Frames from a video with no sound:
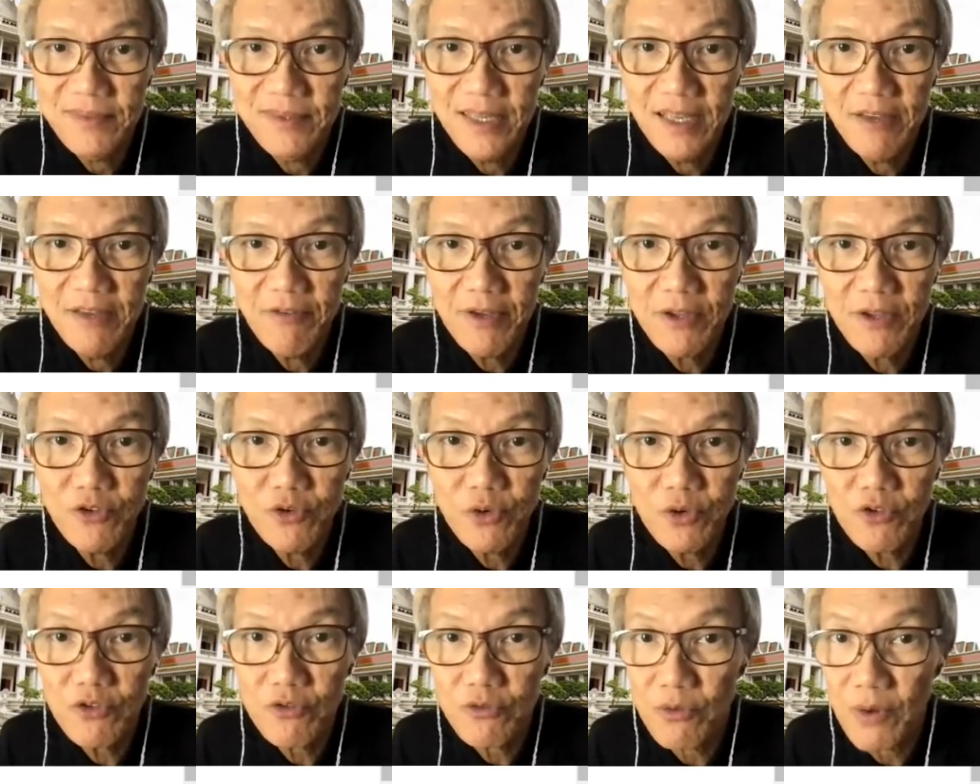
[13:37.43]
If we
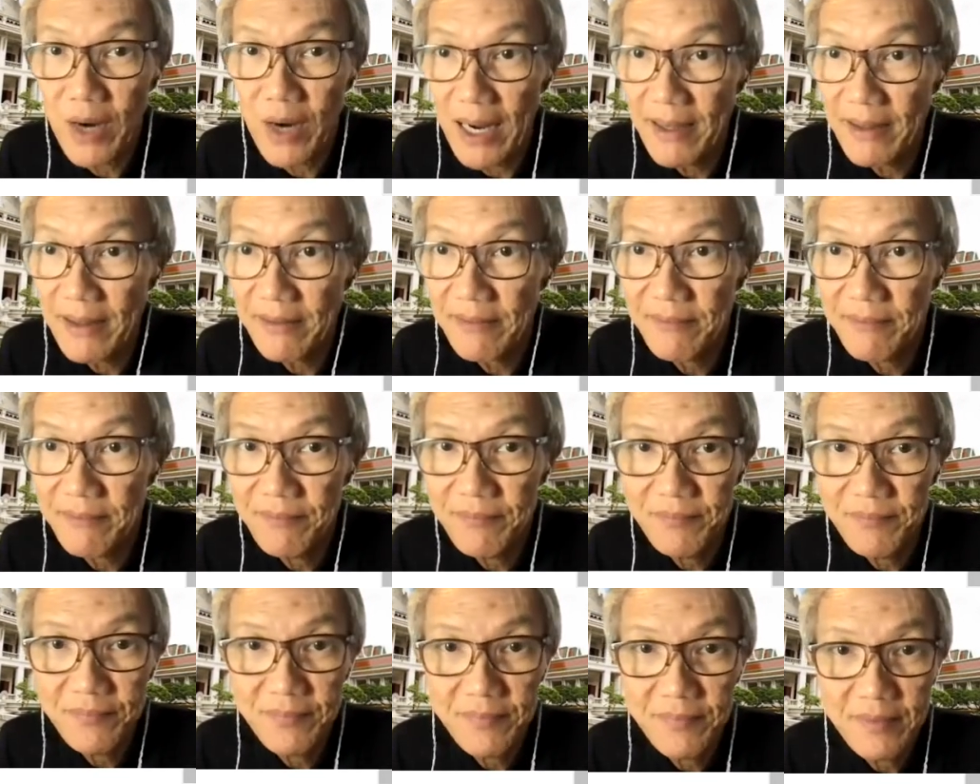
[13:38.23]
choose write,
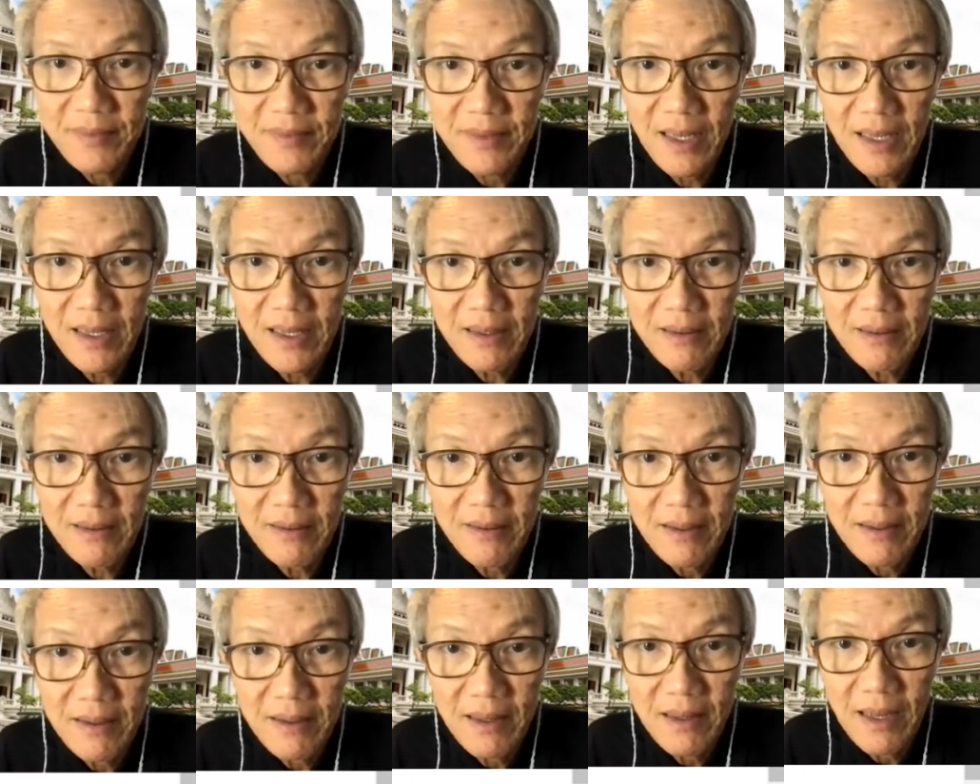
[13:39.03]
then
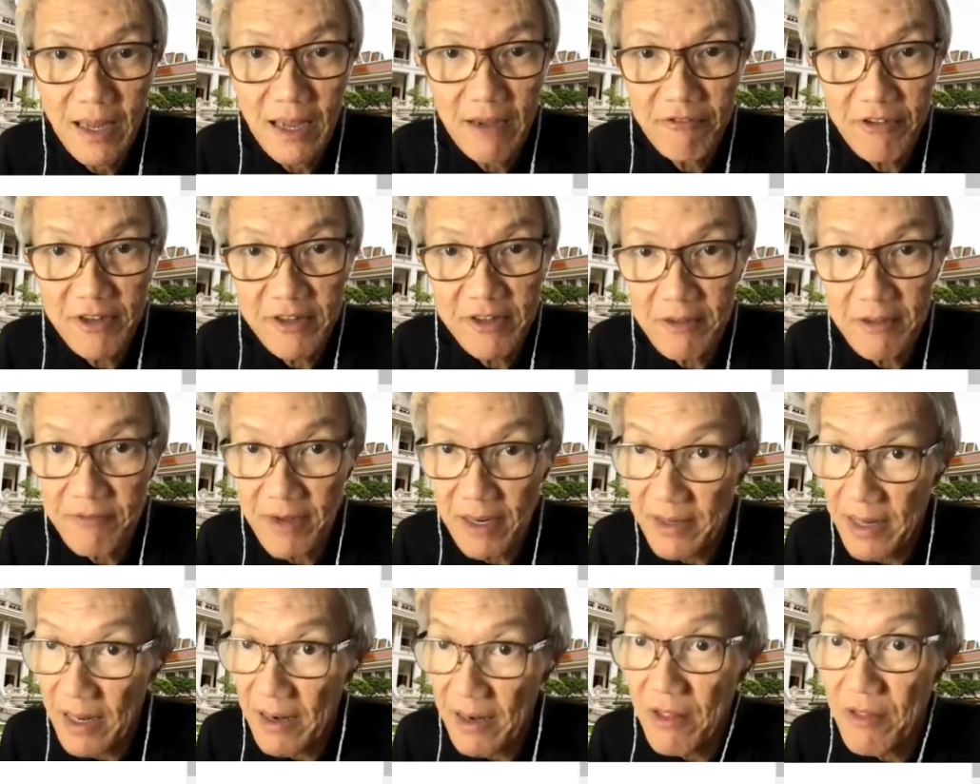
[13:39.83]
effective
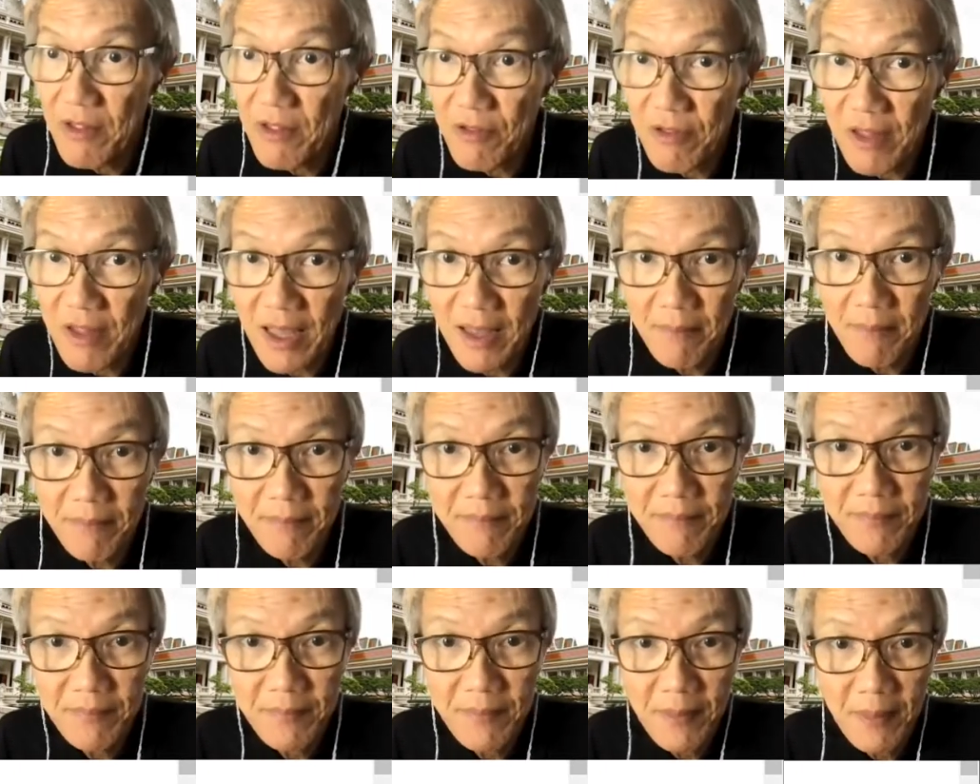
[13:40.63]
address is the same,
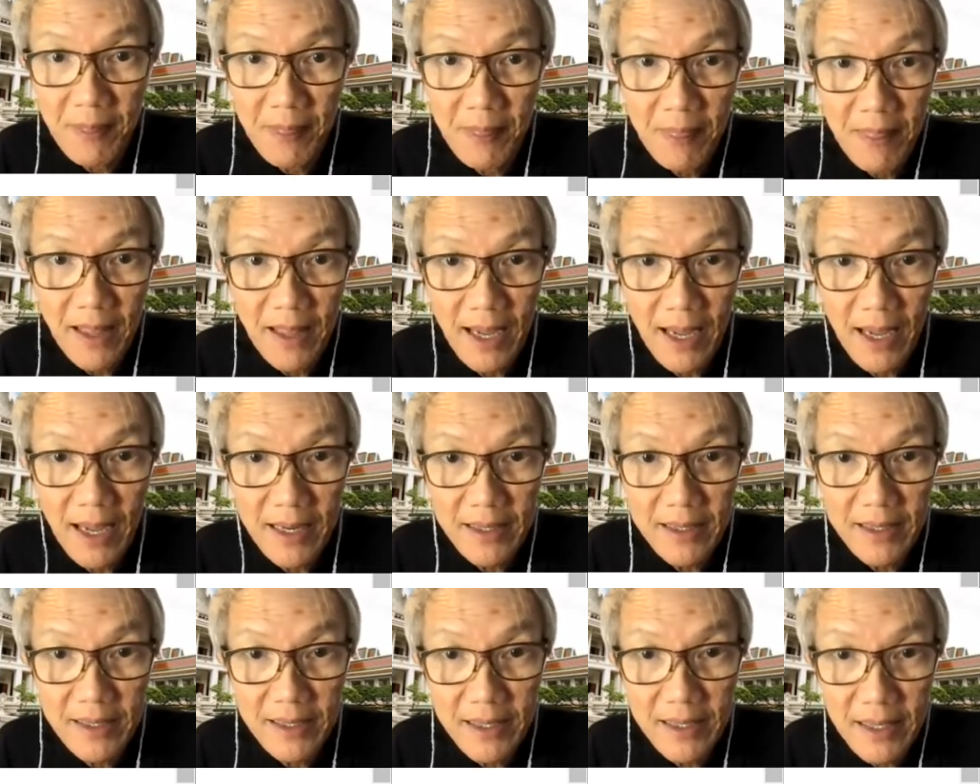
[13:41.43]

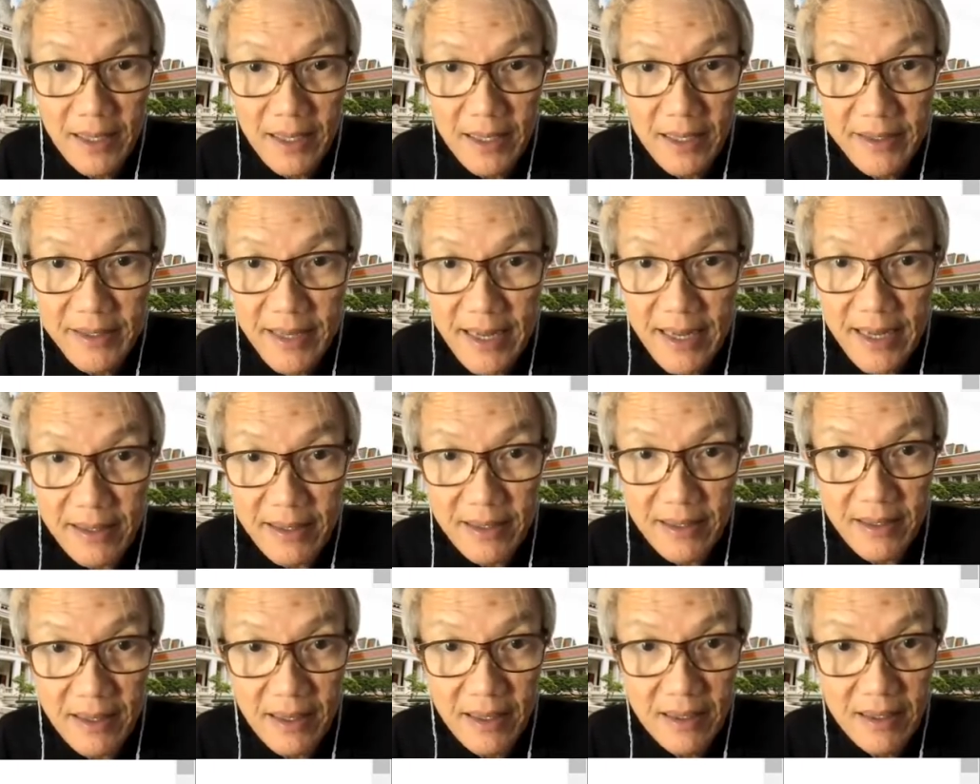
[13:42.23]
and the
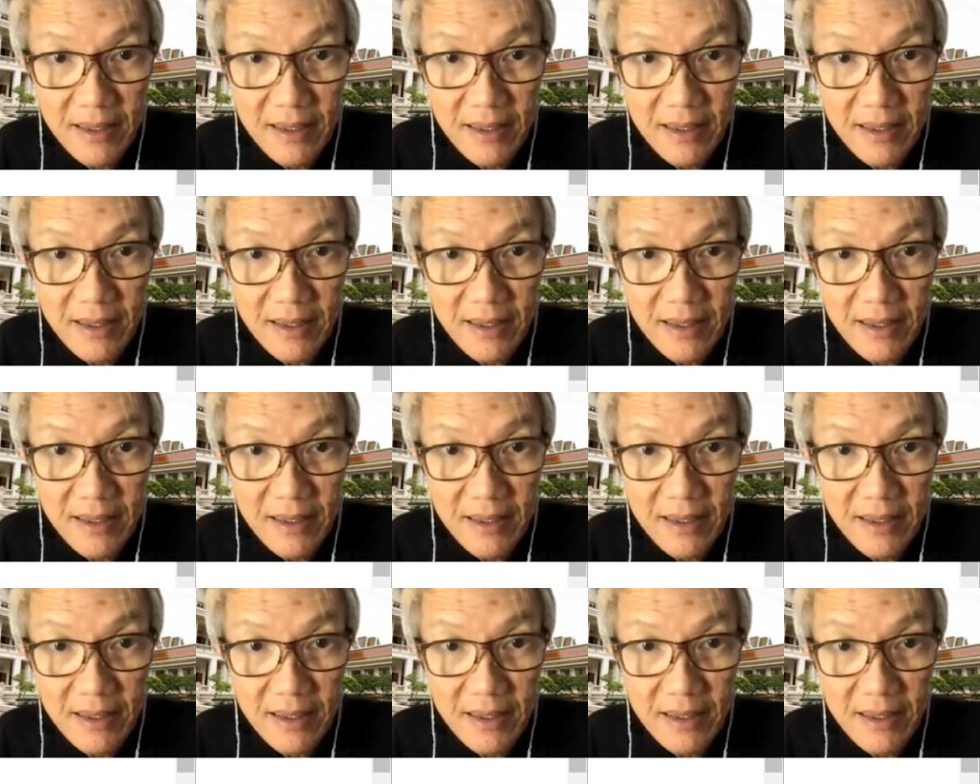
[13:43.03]
data